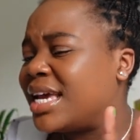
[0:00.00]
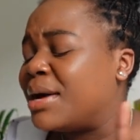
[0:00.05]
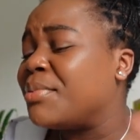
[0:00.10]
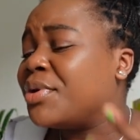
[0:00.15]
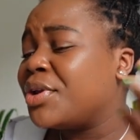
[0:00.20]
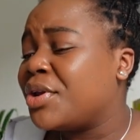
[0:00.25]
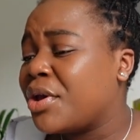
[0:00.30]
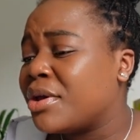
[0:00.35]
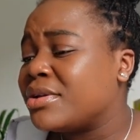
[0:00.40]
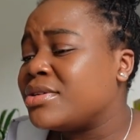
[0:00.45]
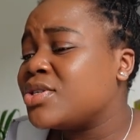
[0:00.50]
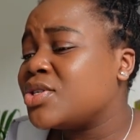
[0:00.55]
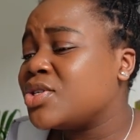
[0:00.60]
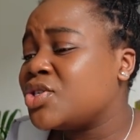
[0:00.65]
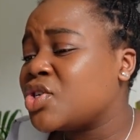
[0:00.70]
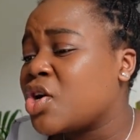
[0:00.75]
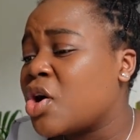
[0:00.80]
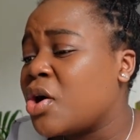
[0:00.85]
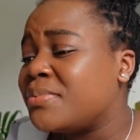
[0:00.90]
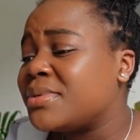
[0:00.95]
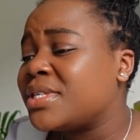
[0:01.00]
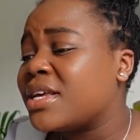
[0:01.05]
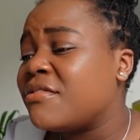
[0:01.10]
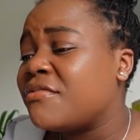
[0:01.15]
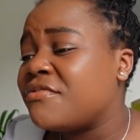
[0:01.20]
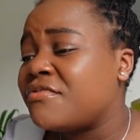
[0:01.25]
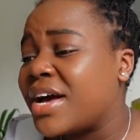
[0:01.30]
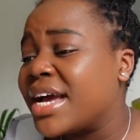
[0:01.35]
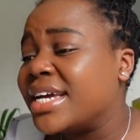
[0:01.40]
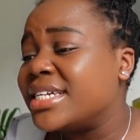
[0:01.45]
I'm gonna go to the shops
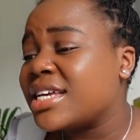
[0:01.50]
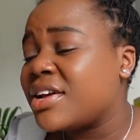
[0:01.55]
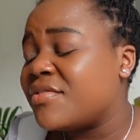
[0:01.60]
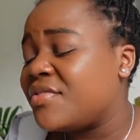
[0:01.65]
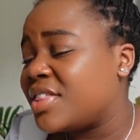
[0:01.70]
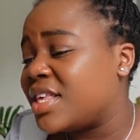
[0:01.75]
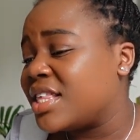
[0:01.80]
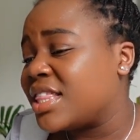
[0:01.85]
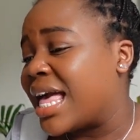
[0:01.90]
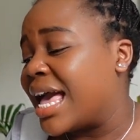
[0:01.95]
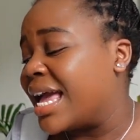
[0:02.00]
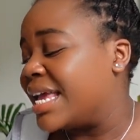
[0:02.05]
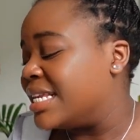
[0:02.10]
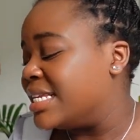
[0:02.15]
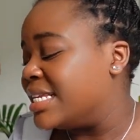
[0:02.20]
and find everything that I